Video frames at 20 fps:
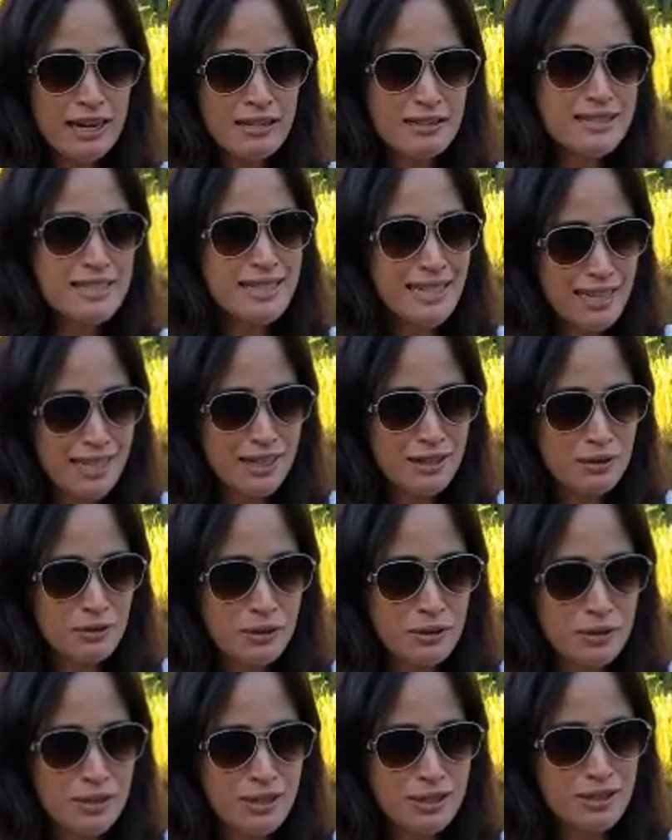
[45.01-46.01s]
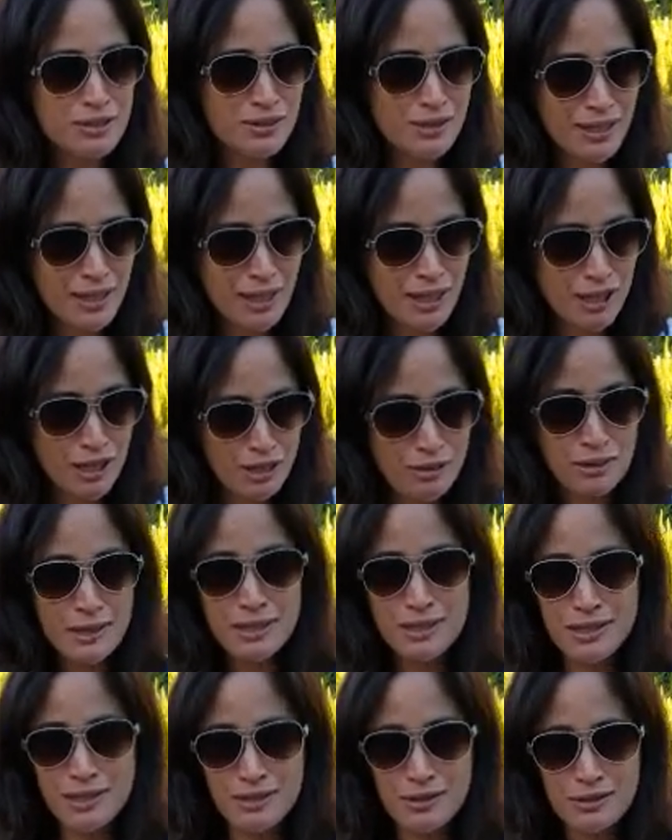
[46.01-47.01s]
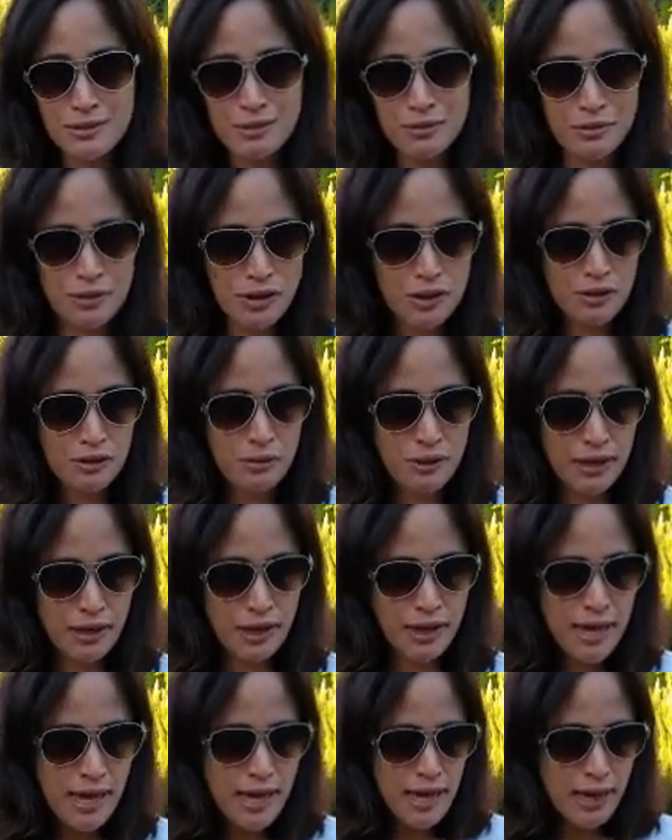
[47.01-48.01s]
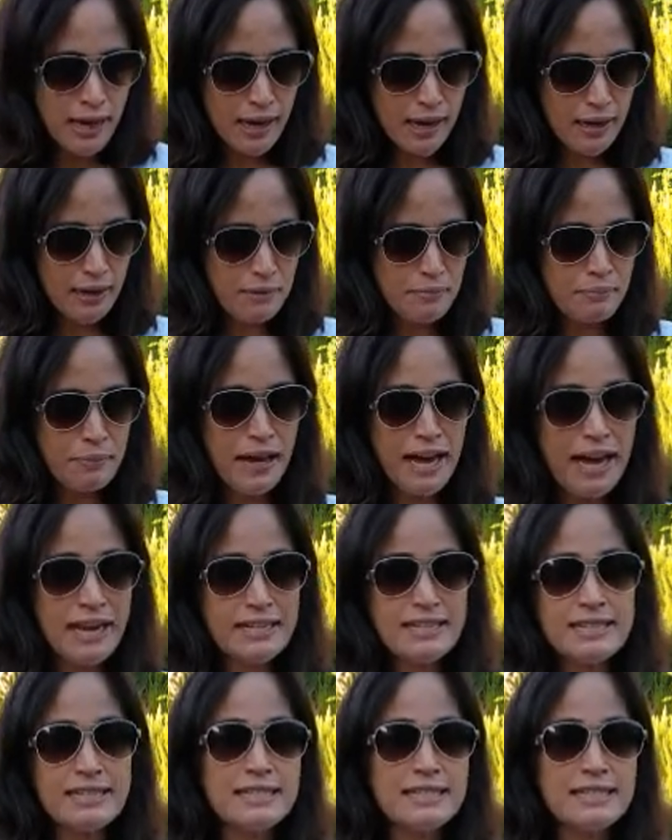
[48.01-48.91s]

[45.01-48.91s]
second oldest or second newest, because there's only 3 bags.